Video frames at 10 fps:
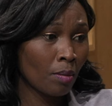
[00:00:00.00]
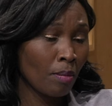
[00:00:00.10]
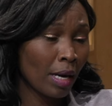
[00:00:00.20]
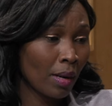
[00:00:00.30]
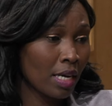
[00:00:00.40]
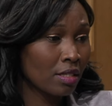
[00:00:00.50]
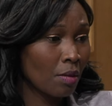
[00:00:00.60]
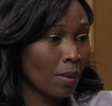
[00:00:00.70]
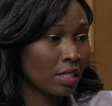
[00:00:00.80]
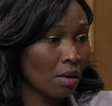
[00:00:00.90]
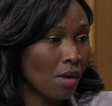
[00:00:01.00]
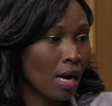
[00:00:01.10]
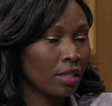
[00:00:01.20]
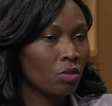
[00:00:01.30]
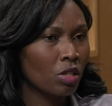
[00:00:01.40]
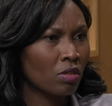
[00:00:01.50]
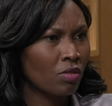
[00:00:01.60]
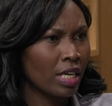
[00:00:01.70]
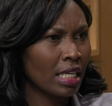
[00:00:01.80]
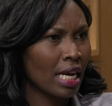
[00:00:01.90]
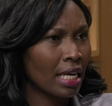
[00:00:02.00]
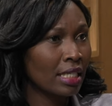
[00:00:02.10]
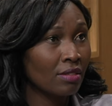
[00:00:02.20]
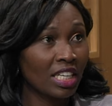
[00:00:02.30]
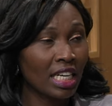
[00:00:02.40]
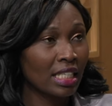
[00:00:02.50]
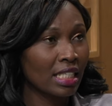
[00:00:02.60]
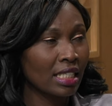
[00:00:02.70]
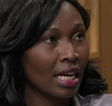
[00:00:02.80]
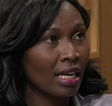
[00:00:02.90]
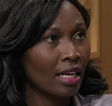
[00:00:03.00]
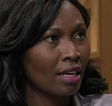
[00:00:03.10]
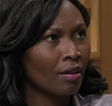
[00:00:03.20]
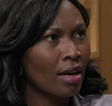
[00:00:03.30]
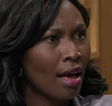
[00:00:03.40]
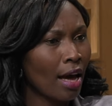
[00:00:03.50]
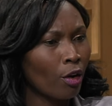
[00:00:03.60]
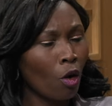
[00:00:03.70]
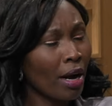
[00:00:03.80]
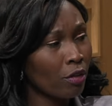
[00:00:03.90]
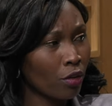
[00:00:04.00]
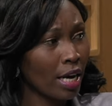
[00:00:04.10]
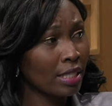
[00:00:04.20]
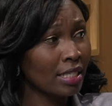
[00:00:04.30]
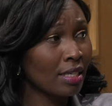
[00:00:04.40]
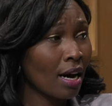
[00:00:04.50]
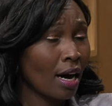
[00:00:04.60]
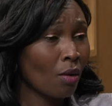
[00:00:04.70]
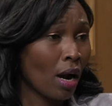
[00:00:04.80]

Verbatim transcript: my pastor, Pastor Mandy, was very nice, very understanding, and all my friends uh, were